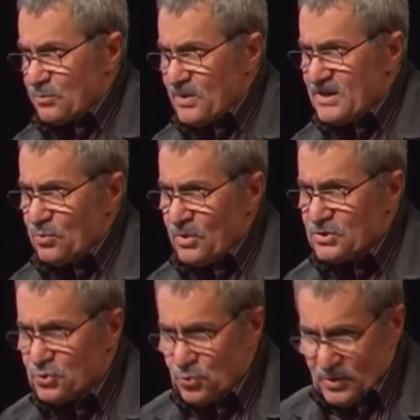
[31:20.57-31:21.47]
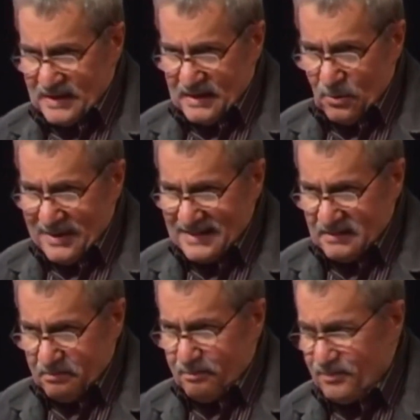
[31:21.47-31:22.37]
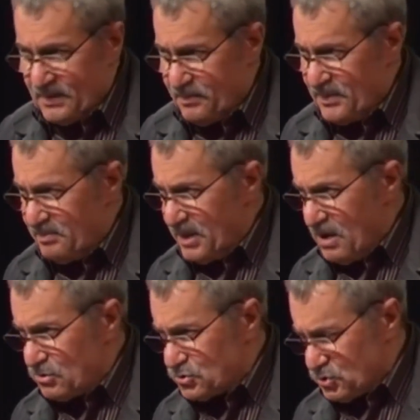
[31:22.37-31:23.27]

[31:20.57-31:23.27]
We're the ones who get the blows,